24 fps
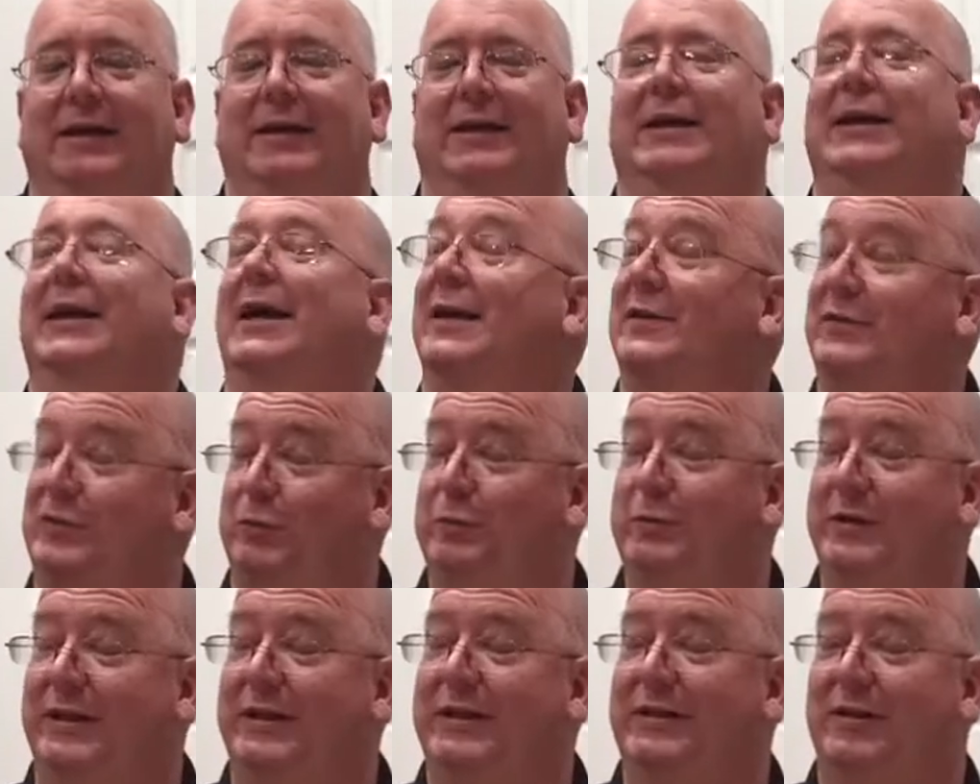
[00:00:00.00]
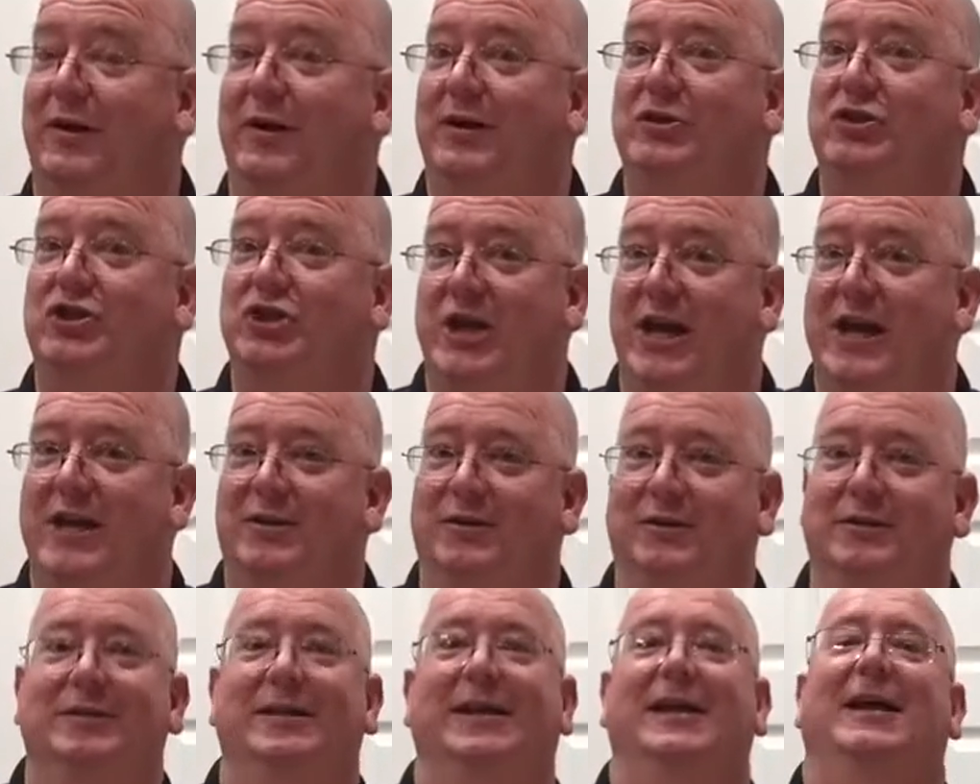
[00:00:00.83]
He has a really large
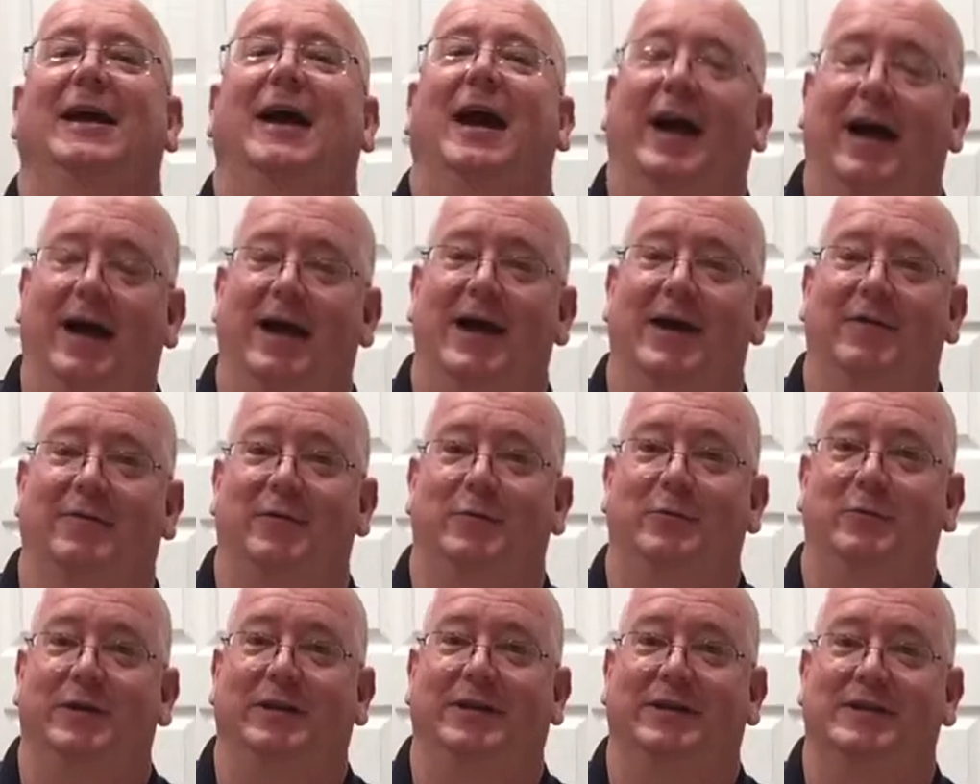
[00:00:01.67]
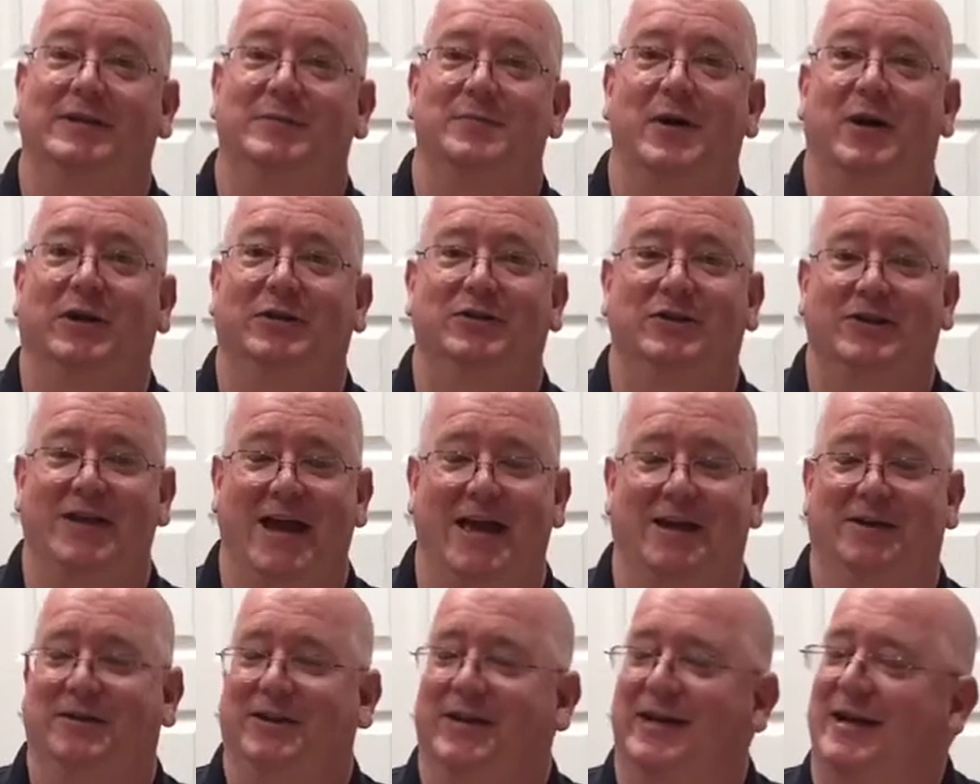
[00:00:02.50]
channel, I have a really small
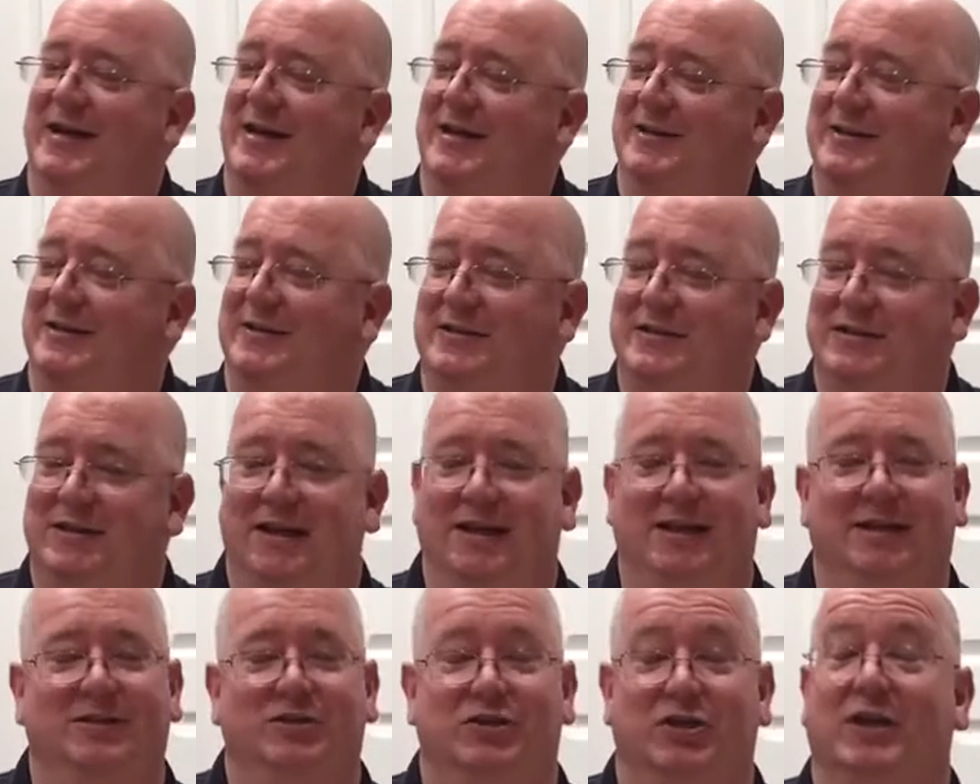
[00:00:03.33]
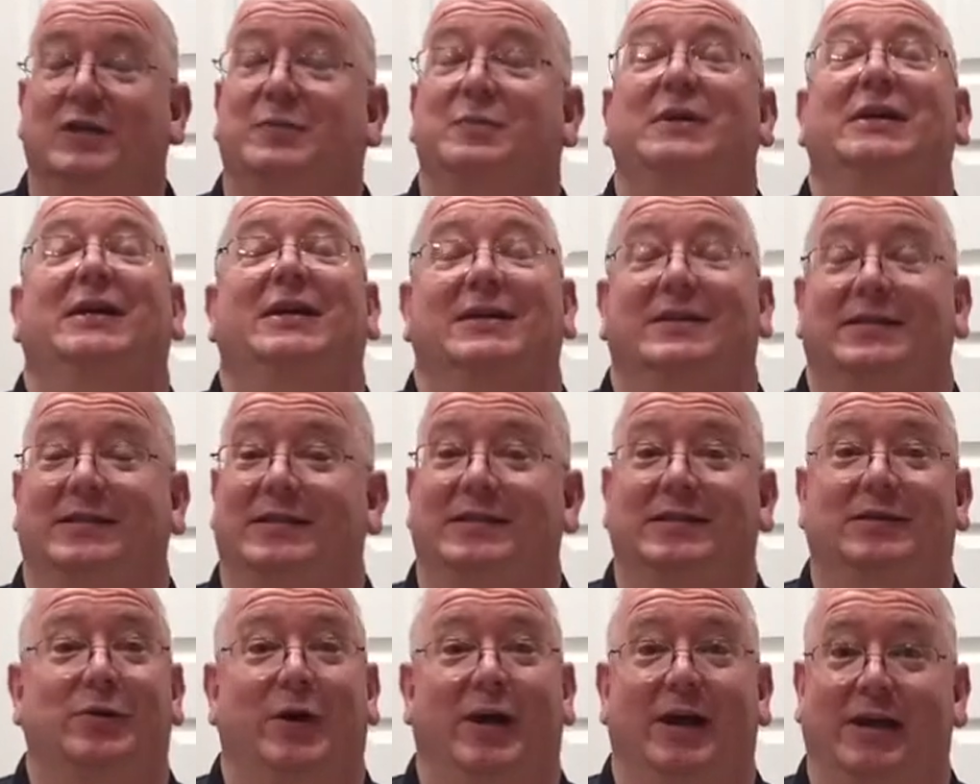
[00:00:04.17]
channel, and just because
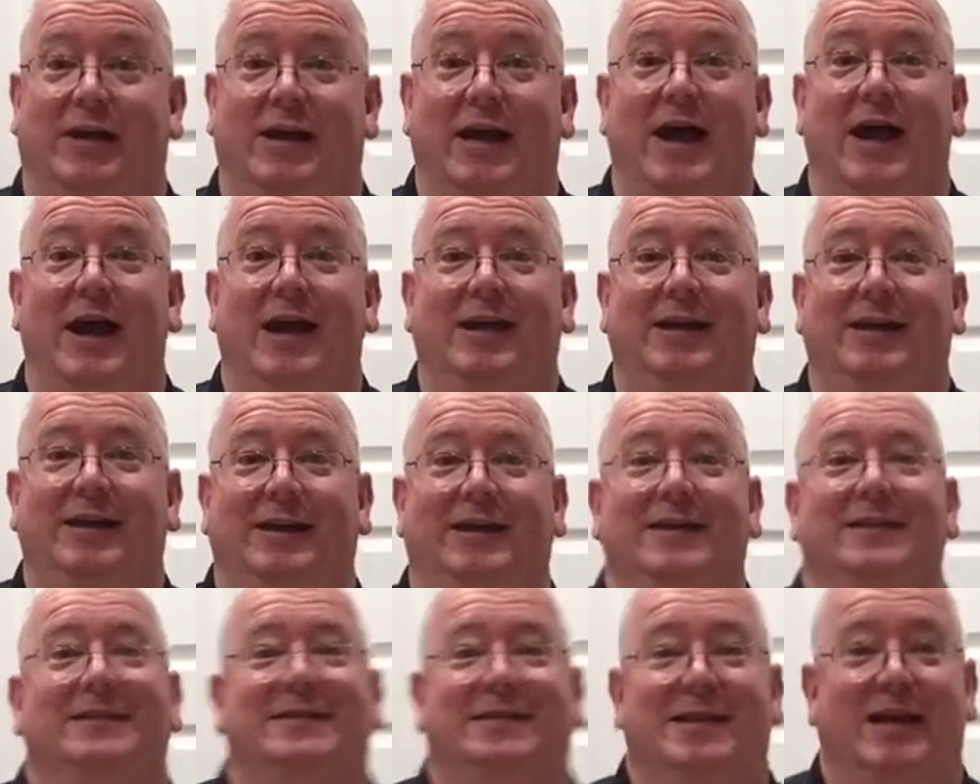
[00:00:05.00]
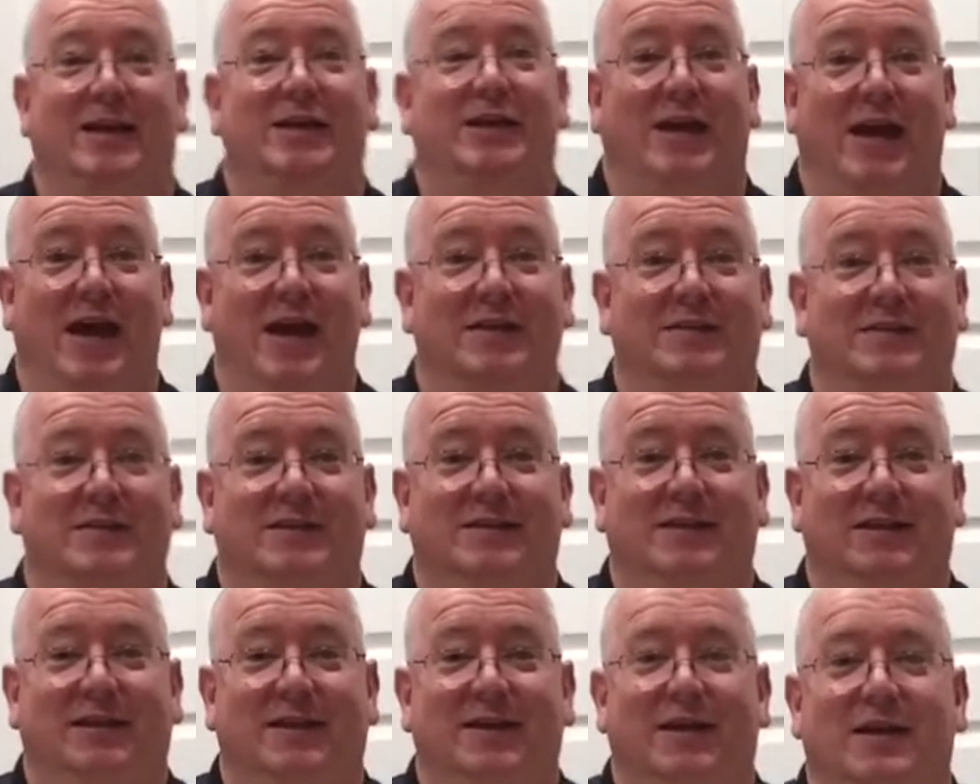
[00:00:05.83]
he's a great guy, he said
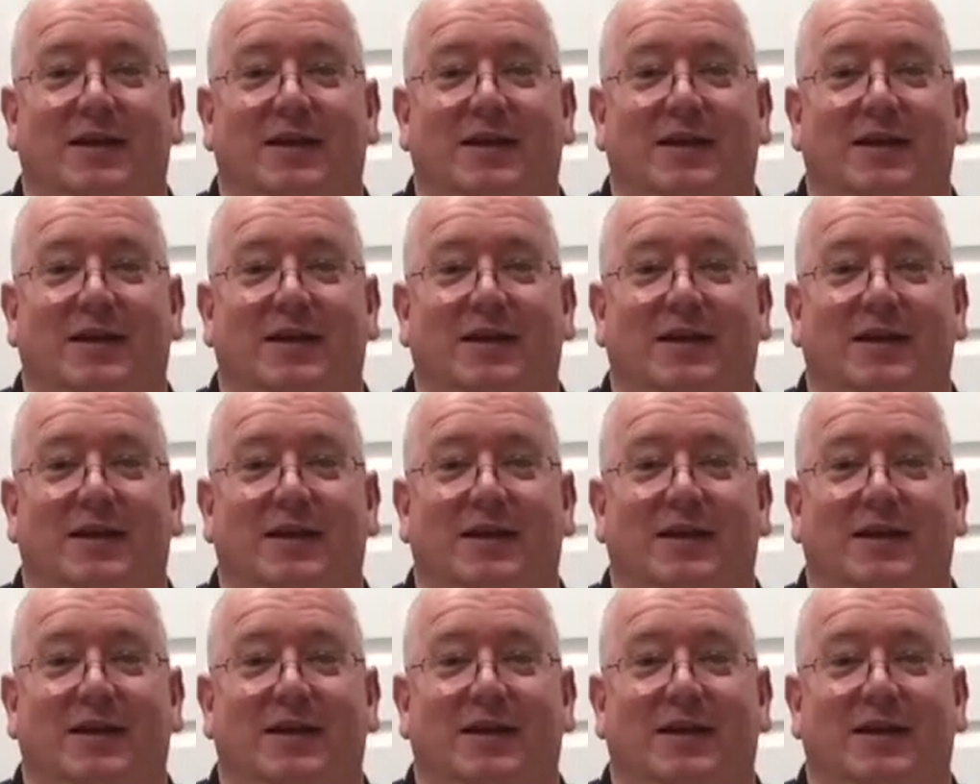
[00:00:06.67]
yes.